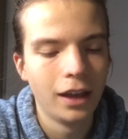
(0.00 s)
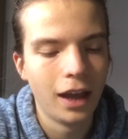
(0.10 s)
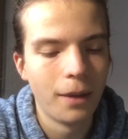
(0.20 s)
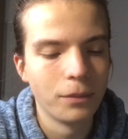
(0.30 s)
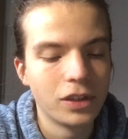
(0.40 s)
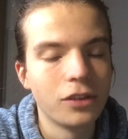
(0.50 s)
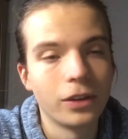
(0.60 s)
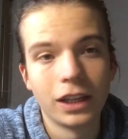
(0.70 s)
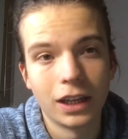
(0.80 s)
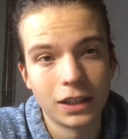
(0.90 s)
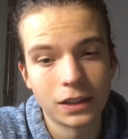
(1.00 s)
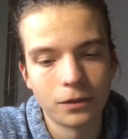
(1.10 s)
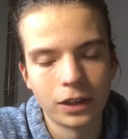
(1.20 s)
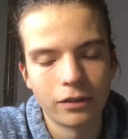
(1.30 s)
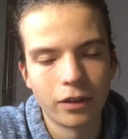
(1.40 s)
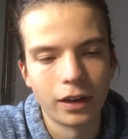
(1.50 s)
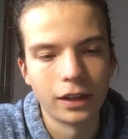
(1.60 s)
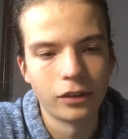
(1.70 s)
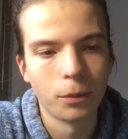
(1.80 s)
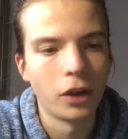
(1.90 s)
Um, she's really nice, really
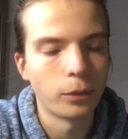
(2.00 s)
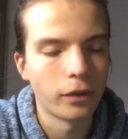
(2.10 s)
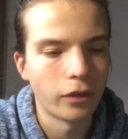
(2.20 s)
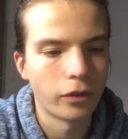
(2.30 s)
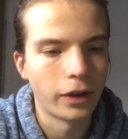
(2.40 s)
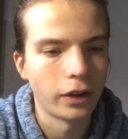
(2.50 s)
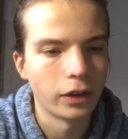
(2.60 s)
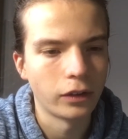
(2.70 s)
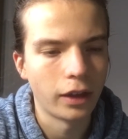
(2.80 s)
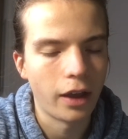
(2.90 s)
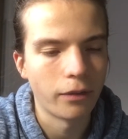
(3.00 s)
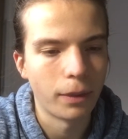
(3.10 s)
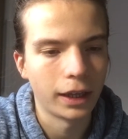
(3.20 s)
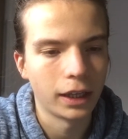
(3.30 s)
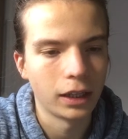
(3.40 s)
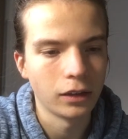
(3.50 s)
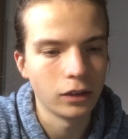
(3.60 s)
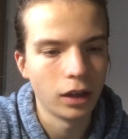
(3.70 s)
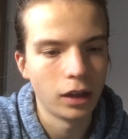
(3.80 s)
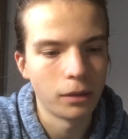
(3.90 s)
friendly. She reminds me of a friend I used to have back in
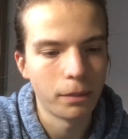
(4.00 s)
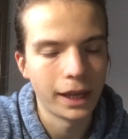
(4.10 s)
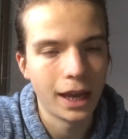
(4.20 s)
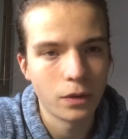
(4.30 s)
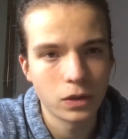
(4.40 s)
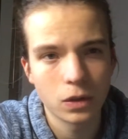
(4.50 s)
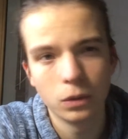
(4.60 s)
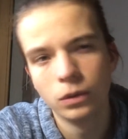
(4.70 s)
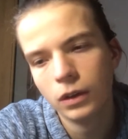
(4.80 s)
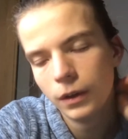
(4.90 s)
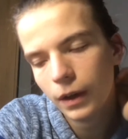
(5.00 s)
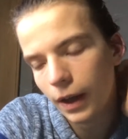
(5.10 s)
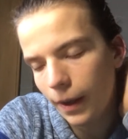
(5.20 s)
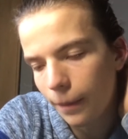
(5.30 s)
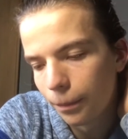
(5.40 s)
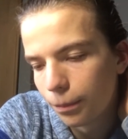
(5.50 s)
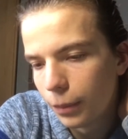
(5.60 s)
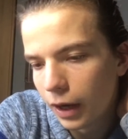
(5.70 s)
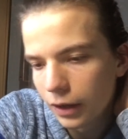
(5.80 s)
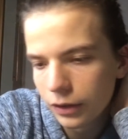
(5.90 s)
uh, Bay House School. Um,
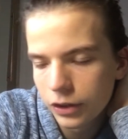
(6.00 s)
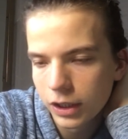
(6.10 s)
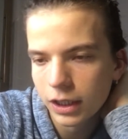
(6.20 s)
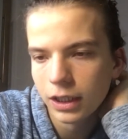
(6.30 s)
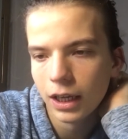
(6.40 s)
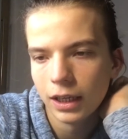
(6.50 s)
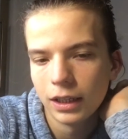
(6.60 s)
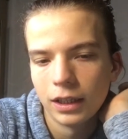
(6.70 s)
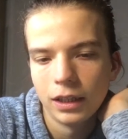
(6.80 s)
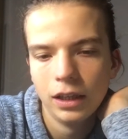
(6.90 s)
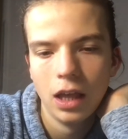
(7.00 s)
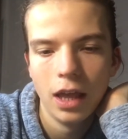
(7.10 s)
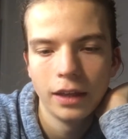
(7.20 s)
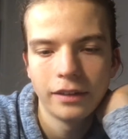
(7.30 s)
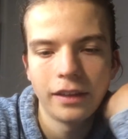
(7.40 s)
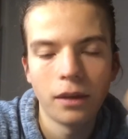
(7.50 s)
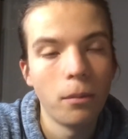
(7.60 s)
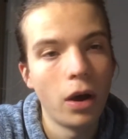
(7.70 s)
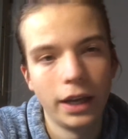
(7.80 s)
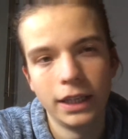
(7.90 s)
but she. Uh, said that
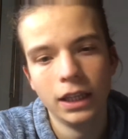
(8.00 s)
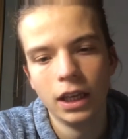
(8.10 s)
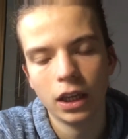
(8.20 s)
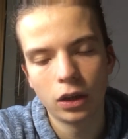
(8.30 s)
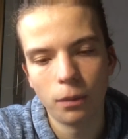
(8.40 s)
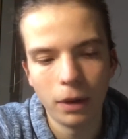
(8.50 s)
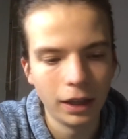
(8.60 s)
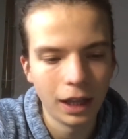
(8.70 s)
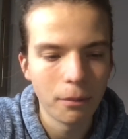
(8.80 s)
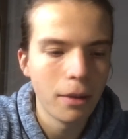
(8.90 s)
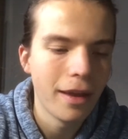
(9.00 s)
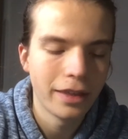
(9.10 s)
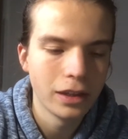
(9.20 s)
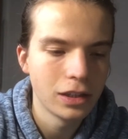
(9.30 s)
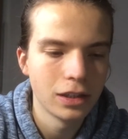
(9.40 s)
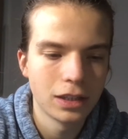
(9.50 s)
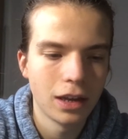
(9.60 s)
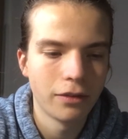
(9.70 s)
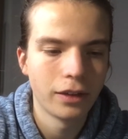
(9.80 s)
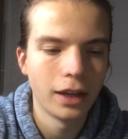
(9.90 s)
my my like my methods and
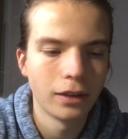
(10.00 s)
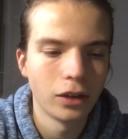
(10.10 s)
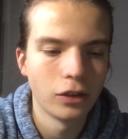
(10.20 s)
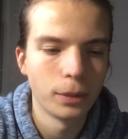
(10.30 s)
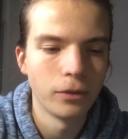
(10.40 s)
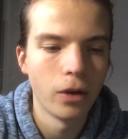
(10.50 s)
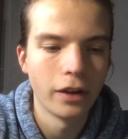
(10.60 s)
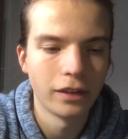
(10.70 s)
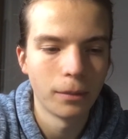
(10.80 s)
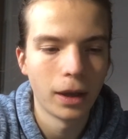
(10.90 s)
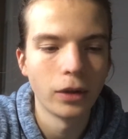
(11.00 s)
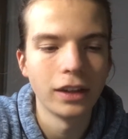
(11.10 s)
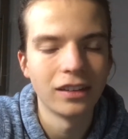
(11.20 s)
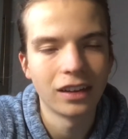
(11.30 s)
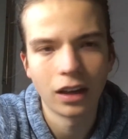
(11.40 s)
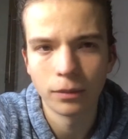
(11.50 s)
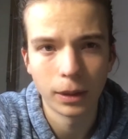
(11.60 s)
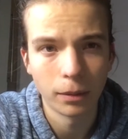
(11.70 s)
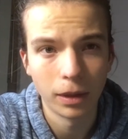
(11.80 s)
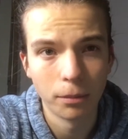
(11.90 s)
stuff that I'm going to be writing about need to kind of
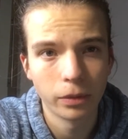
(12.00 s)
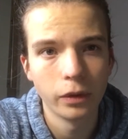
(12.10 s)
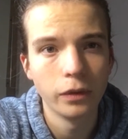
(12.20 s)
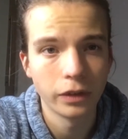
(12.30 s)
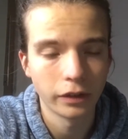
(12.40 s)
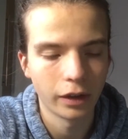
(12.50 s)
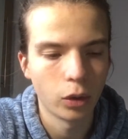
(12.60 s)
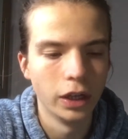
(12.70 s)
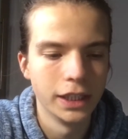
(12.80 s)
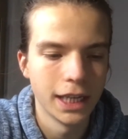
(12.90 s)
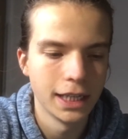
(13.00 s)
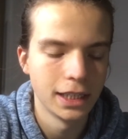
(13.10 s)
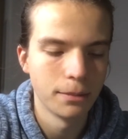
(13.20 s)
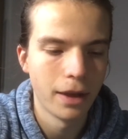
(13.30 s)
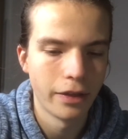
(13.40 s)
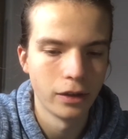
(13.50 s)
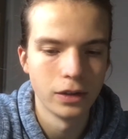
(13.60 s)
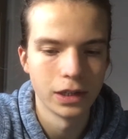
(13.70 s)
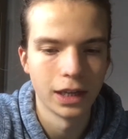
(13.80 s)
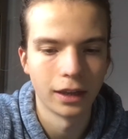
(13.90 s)
be um, improved because they're quite dated
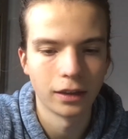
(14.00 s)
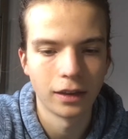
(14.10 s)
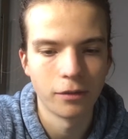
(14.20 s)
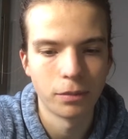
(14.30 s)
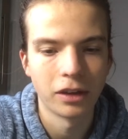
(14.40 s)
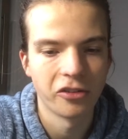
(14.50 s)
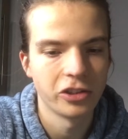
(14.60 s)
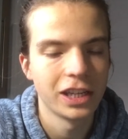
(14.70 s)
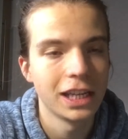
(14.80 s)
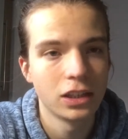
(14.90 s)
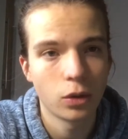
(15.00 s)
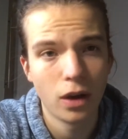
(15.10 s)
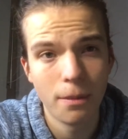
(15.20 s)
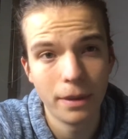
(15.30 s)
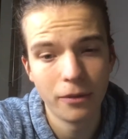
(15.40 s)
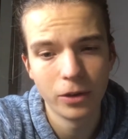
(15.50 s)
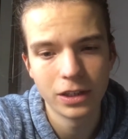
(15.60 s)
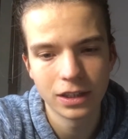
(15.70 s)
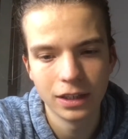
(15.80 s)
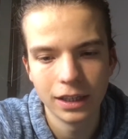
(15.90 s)
methods and they they've been critiqued quite a bit
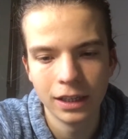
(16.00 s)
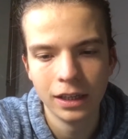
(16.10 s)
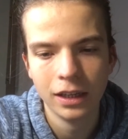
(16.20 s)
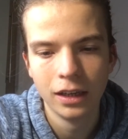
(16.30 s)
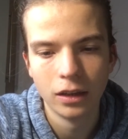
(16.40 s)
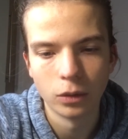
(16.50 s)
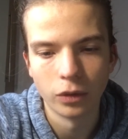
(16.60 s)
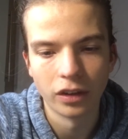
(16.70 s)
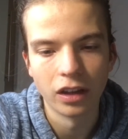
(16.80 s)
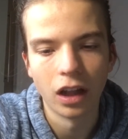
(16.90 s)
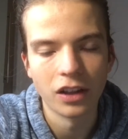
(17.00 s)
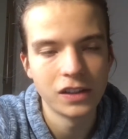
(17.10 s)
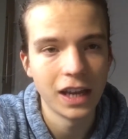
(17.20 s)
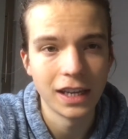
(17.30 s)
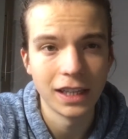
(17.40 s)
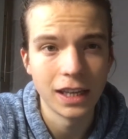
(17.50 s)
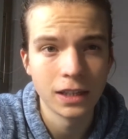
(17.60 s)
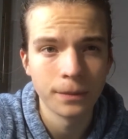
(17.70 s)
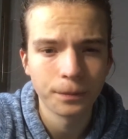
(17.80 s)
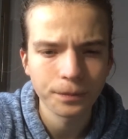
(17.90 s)
recently or in the last 10
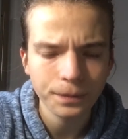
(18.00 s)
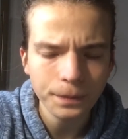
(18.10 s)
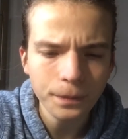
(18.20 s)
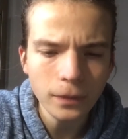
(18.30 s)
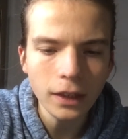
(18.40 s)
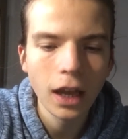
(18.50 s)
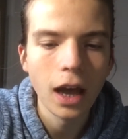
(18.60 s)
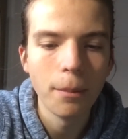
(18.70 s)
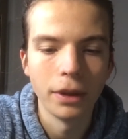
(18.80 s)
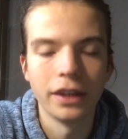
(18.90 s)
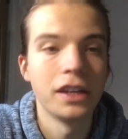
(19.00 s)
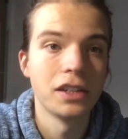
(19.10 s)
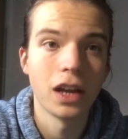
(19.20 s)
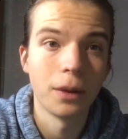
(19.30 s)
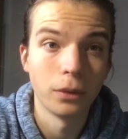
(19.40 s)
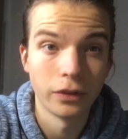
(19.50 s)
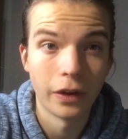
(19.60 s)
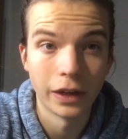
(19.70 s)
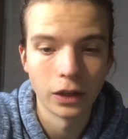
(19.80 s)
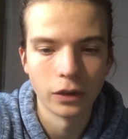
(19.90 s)
years. Uh, but the design was
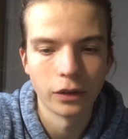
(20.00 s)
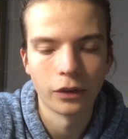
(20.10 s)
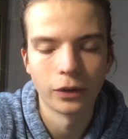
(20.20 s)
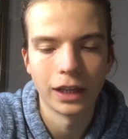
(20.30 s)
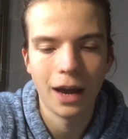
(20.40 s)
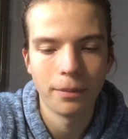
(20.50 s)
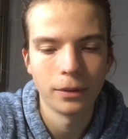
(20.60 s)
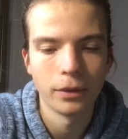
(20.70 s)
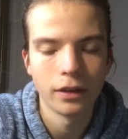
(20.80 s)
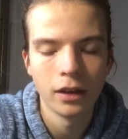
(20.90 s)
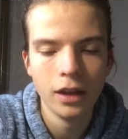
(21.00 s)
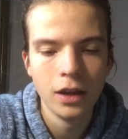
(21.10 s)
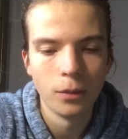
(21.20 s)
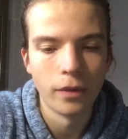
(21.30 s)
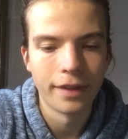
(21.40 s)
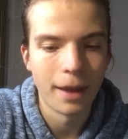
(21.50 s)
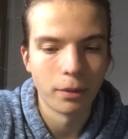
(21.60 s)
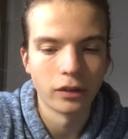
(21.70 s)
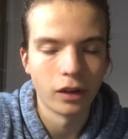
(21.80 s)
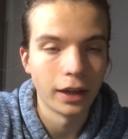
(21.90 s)
very good, so I was really happy with with that
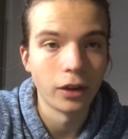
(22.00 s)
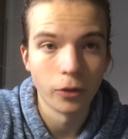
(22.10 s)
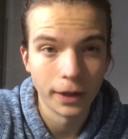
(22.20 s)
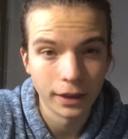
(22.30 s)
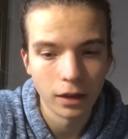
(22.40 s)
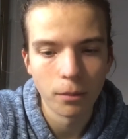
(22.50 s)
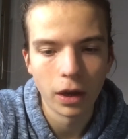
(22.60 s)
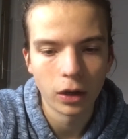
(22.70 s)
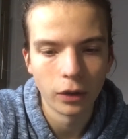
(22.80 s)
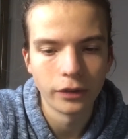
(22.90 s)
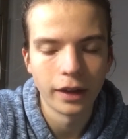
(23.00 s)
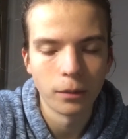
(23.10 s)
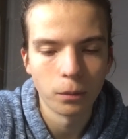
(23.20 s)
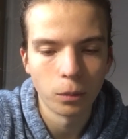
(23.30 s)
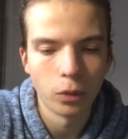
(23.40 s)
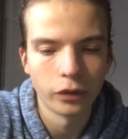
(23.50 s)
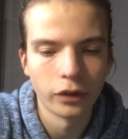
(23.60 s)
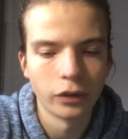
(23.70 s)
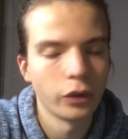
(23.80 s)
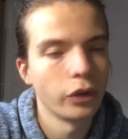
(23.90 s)
because I agreed that my content
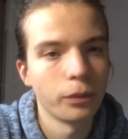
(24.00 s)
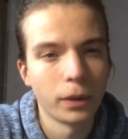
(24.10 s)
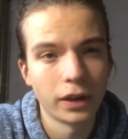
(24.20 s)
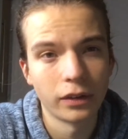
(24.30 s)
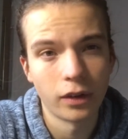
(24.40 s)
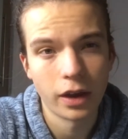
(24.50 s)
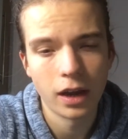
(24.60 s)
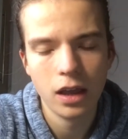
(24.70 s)
wasn't as good as my design.